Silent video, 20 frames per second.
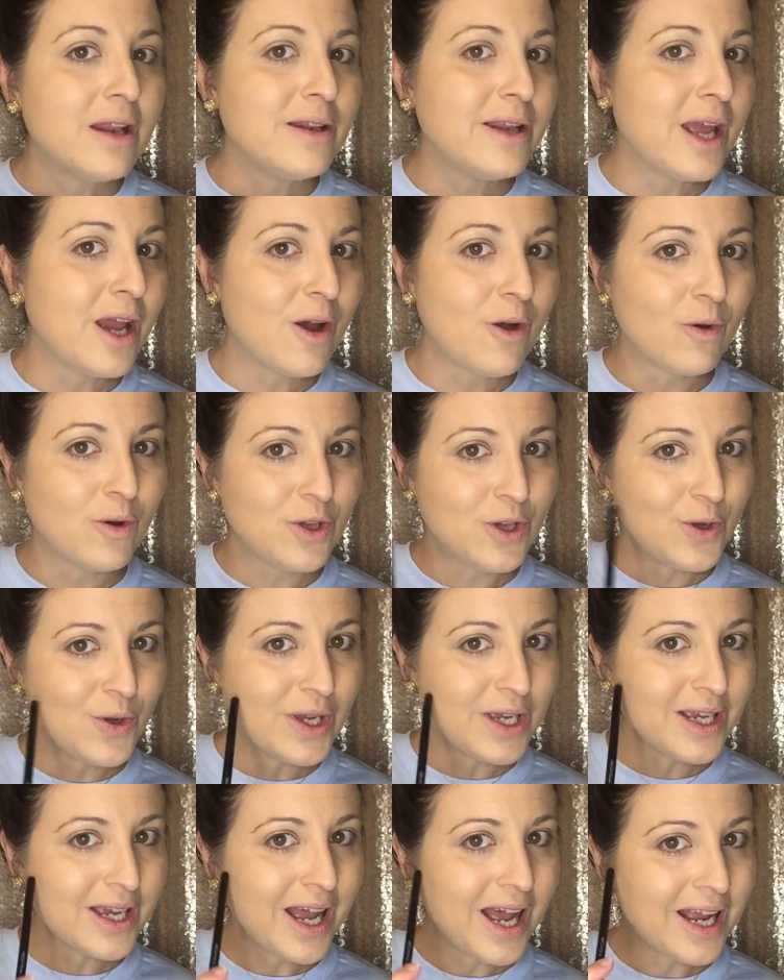Now, you
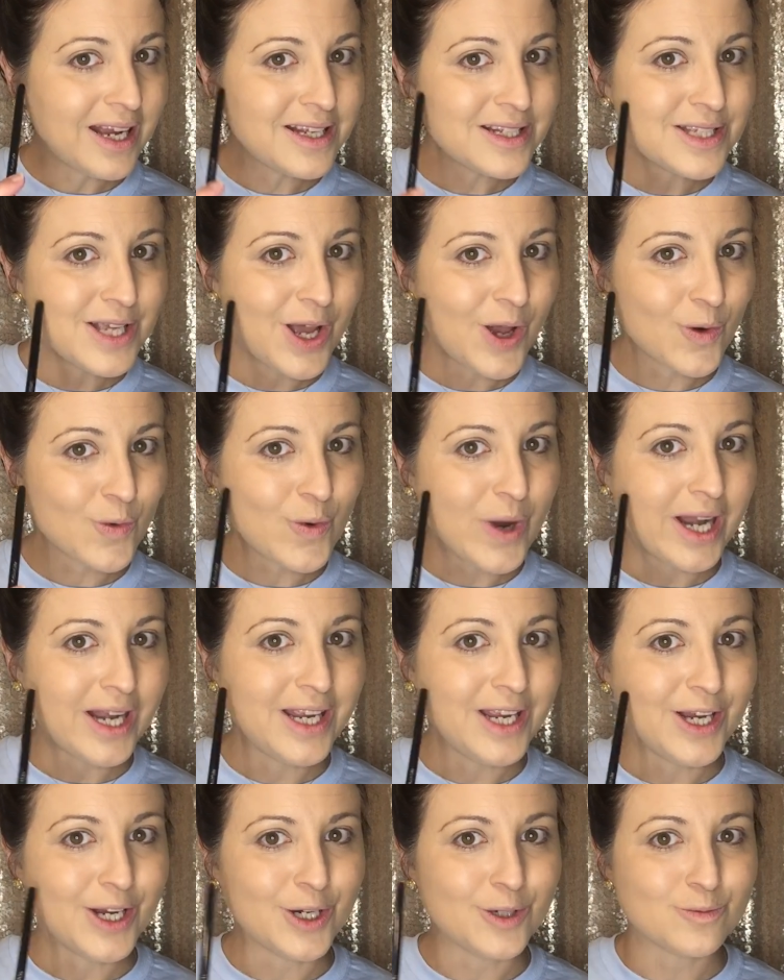can kind of tell
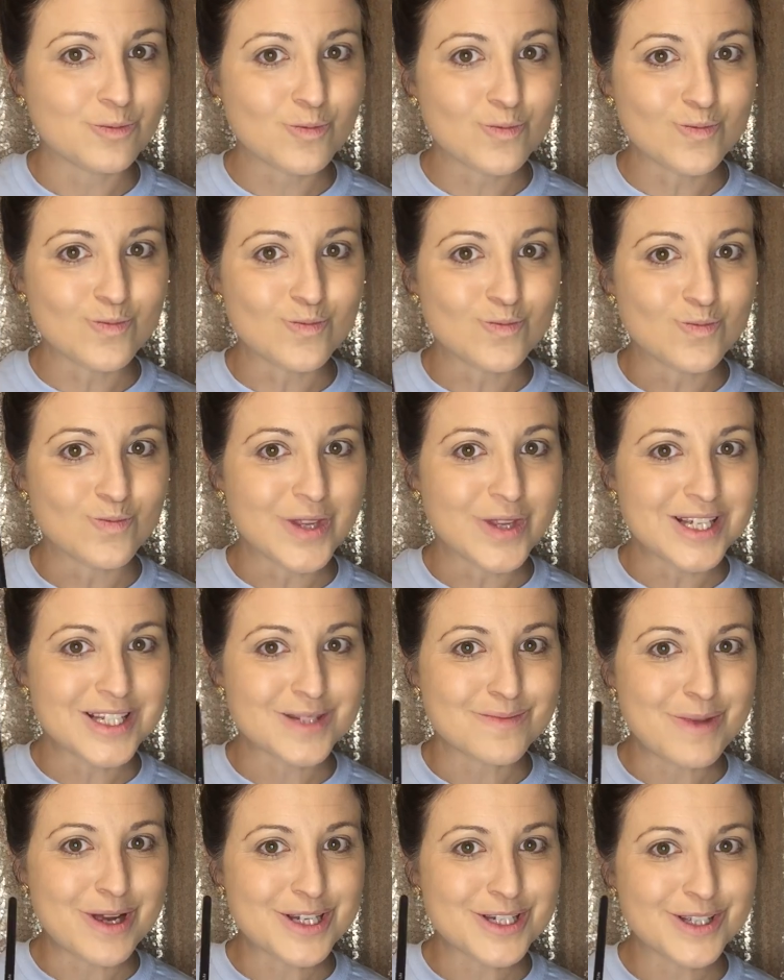right here,
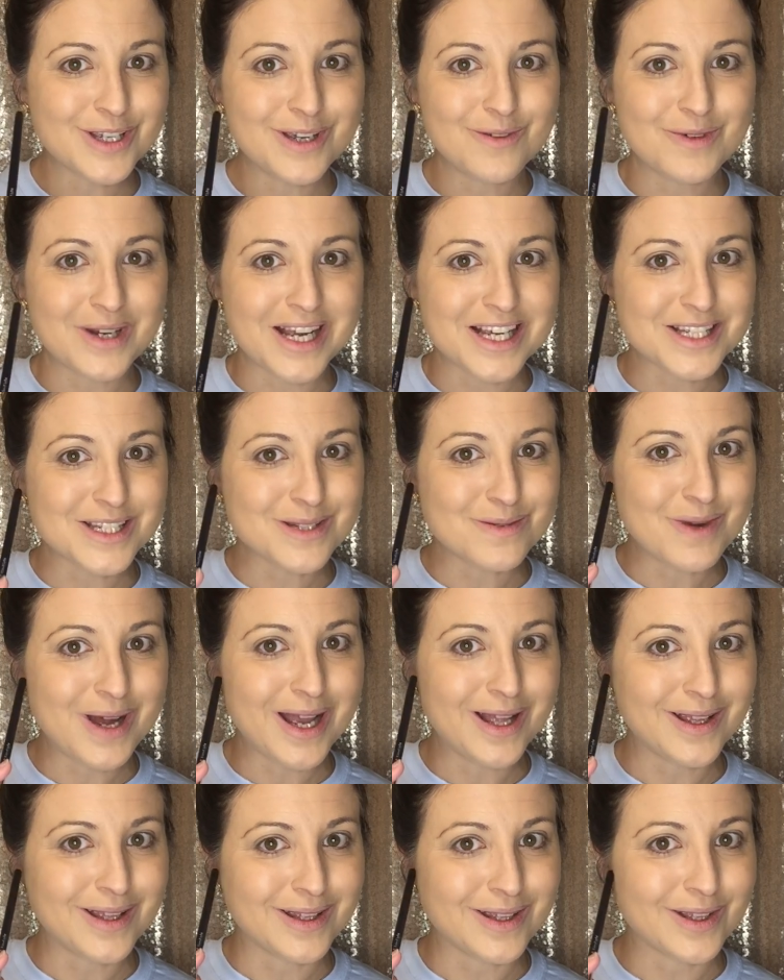especially when I
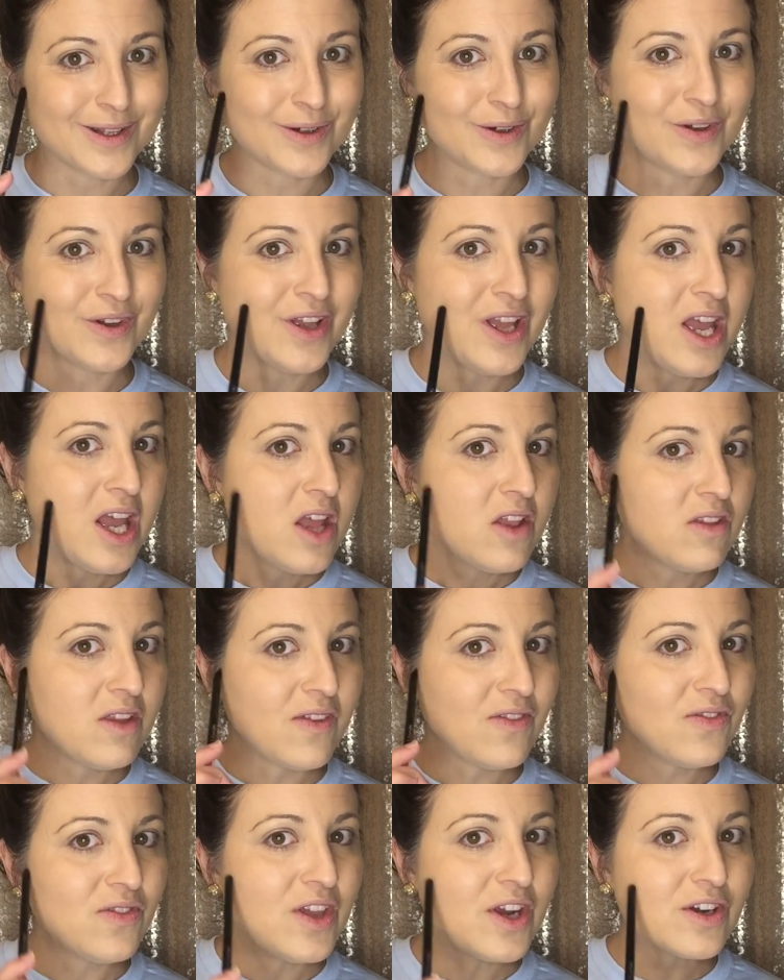smile a little,
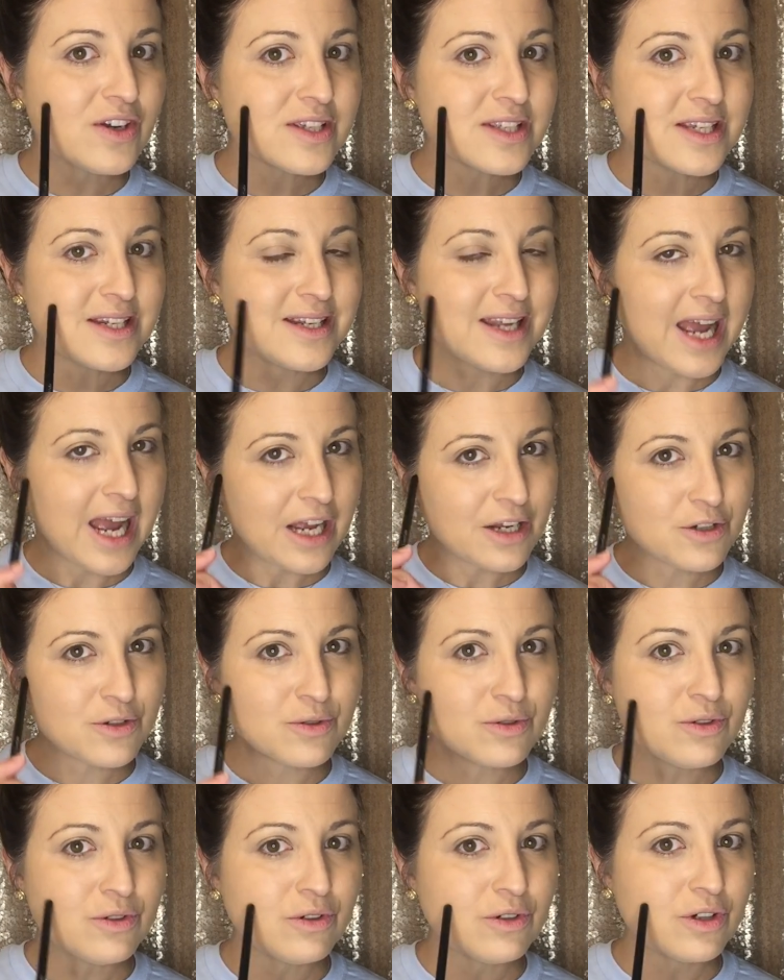that there is a
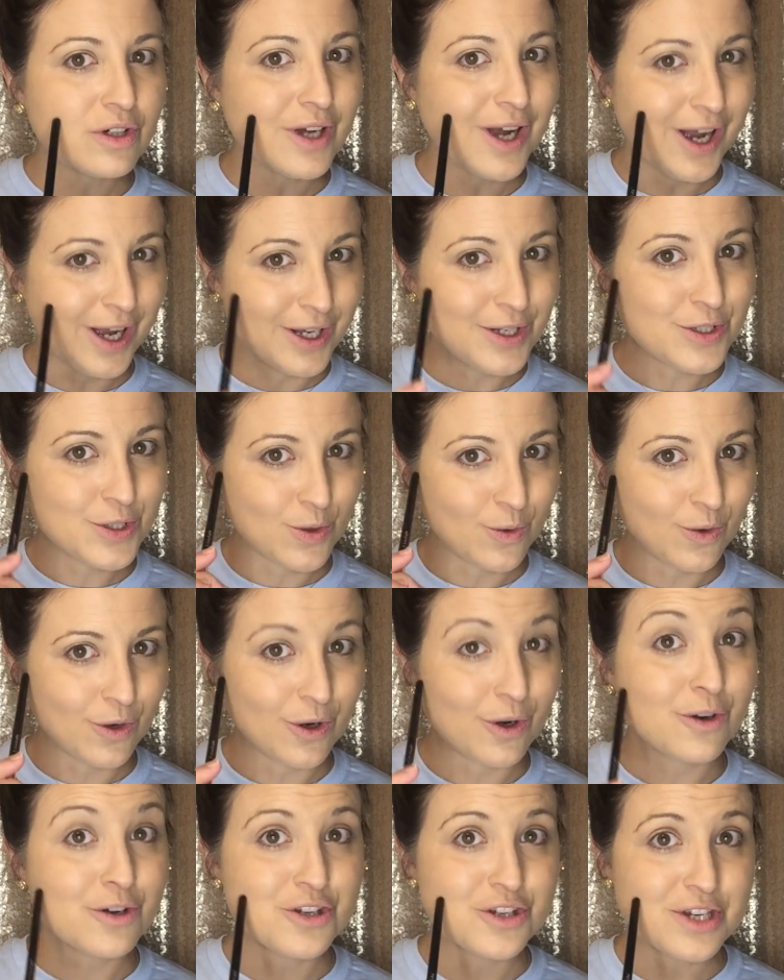natural
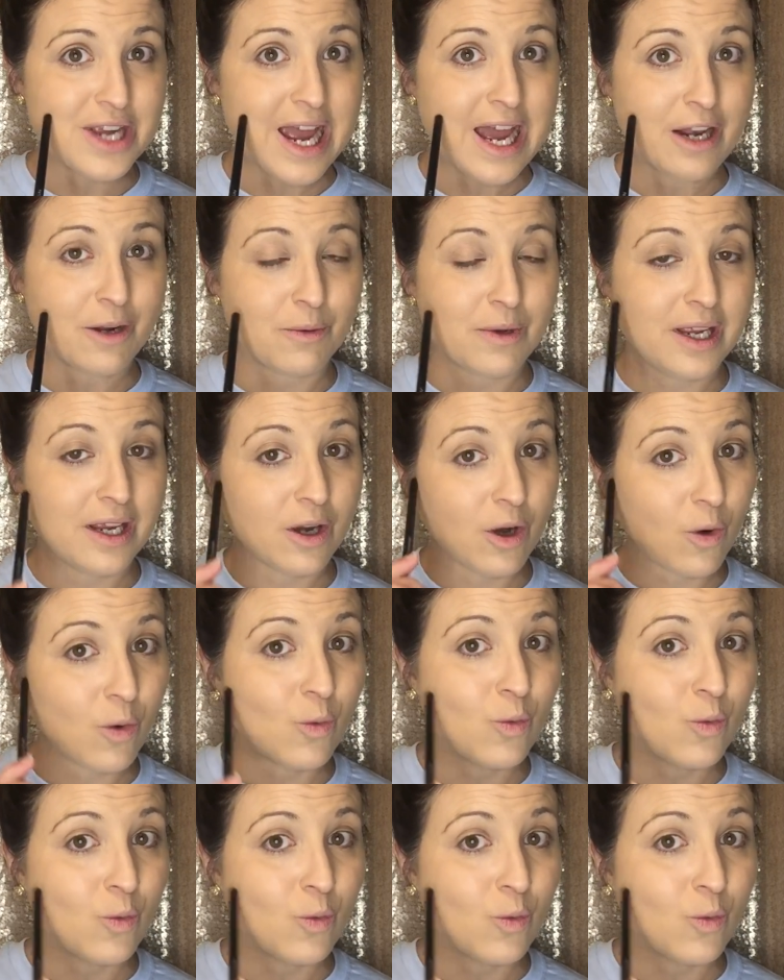contour or shadowing